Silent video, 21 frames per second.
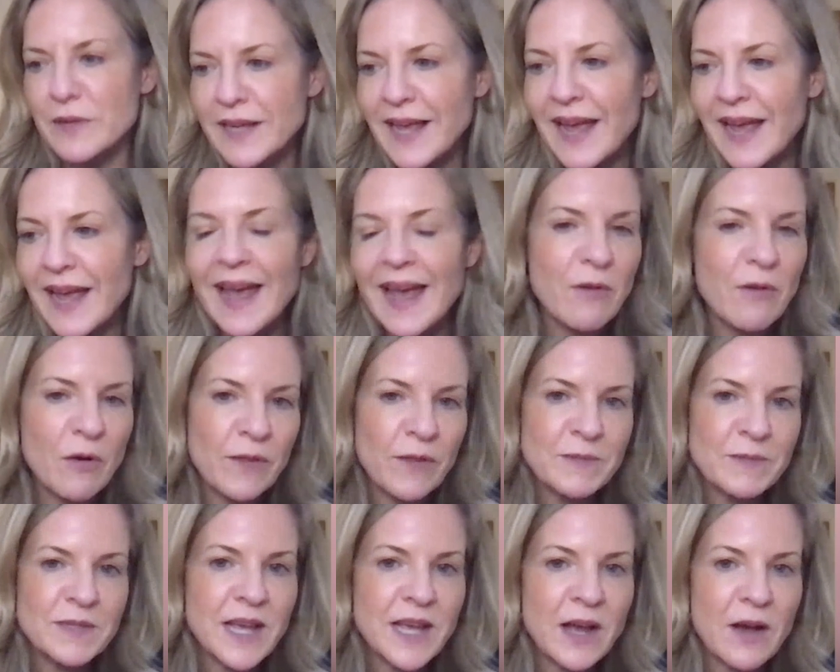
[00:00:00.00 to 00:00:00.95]
care on
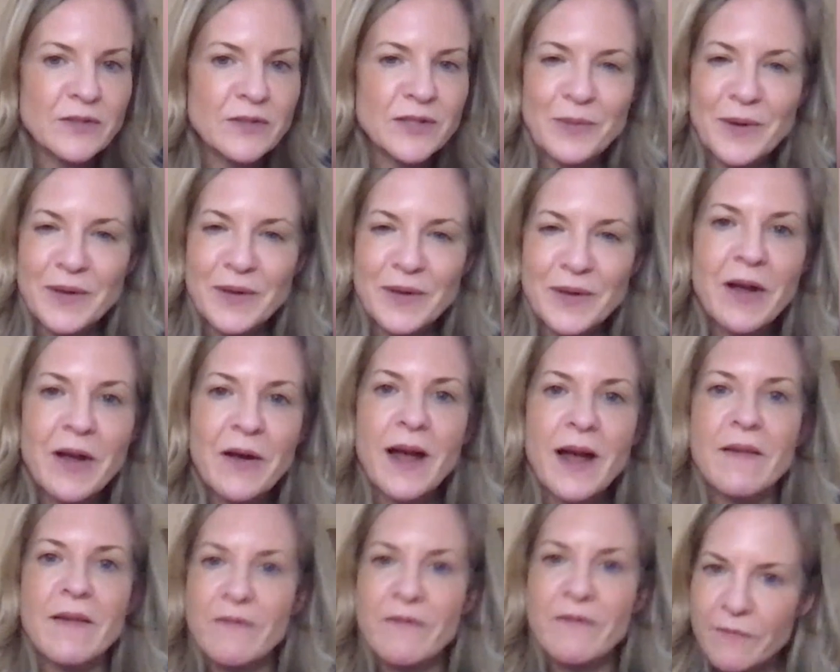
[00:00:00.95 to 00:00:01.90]
themselves. So we
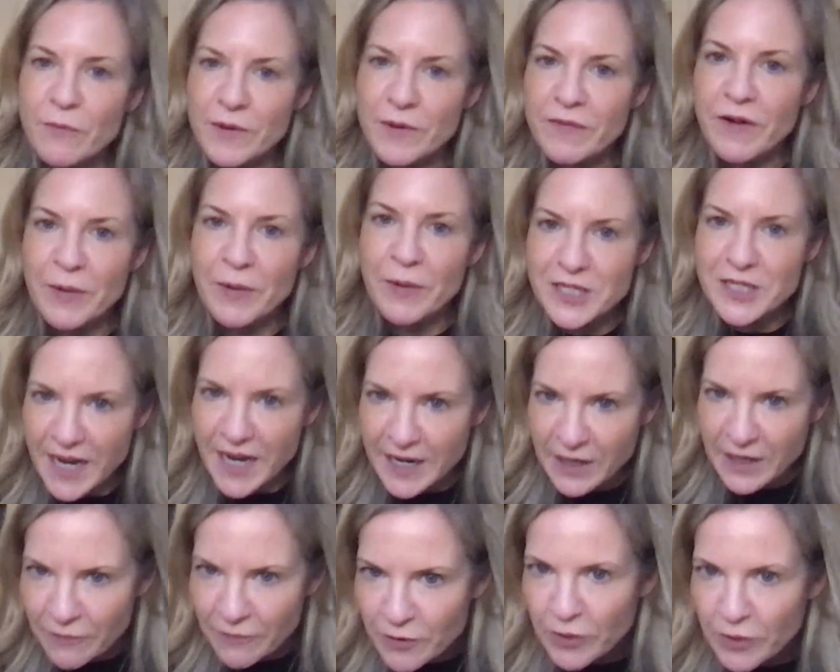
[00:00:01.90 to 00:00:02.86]
very much
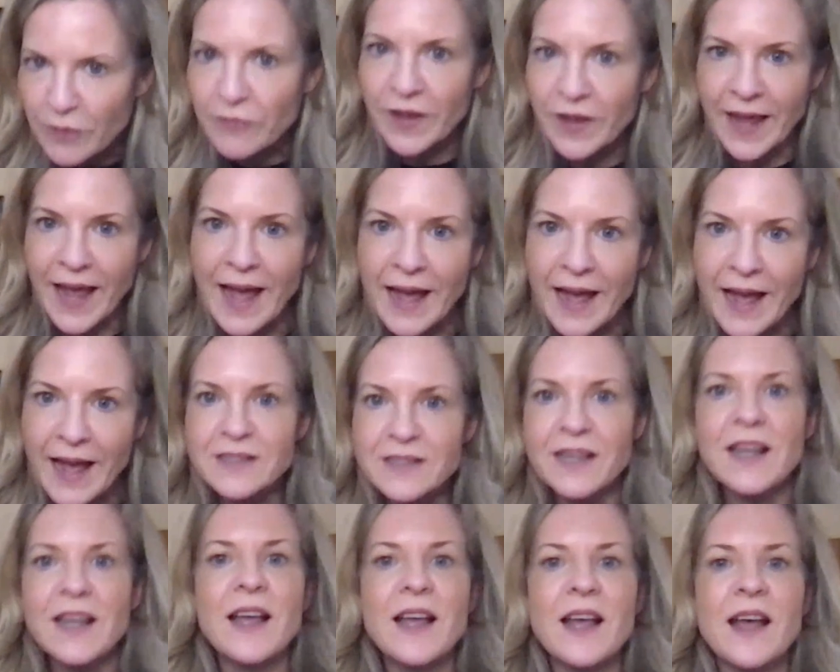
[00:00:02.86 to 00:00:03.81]
take our foot off the
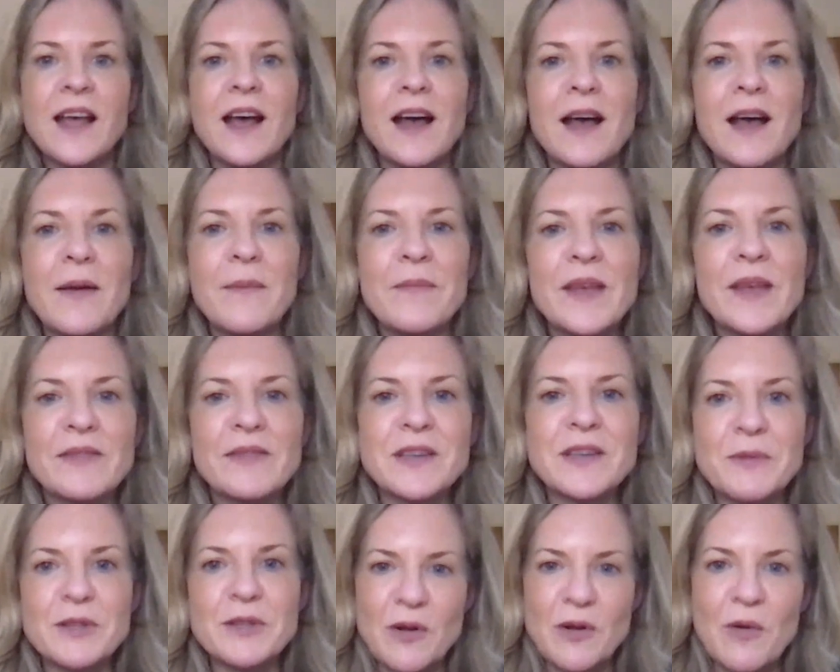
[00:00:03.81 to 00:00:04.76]
gas if
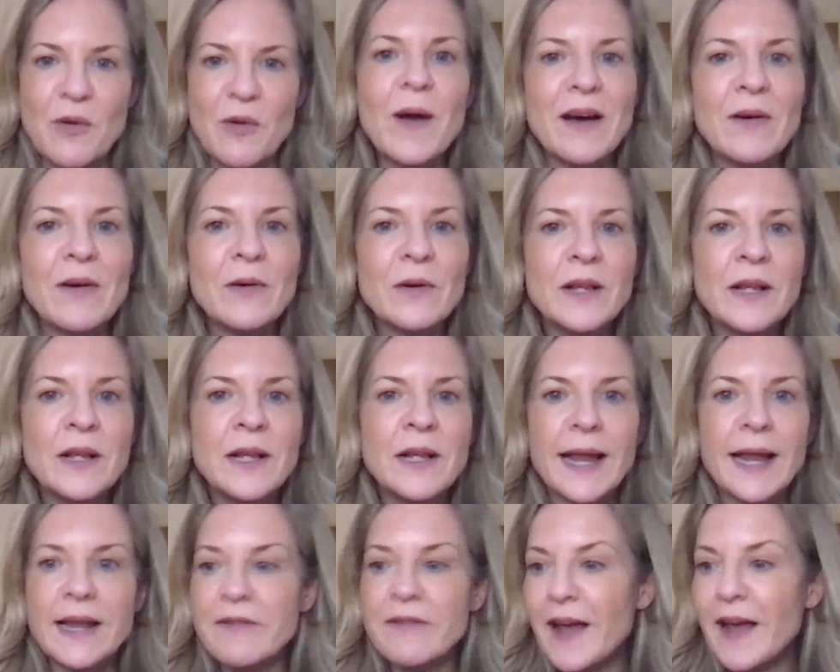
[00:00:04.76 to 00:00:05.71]
someone's not well.
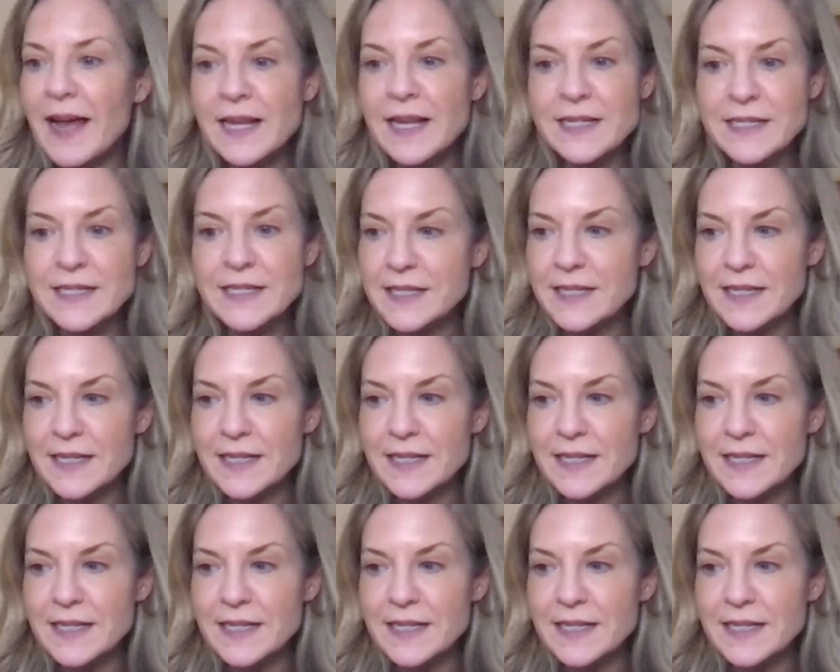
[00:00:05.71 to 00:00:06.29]
And I had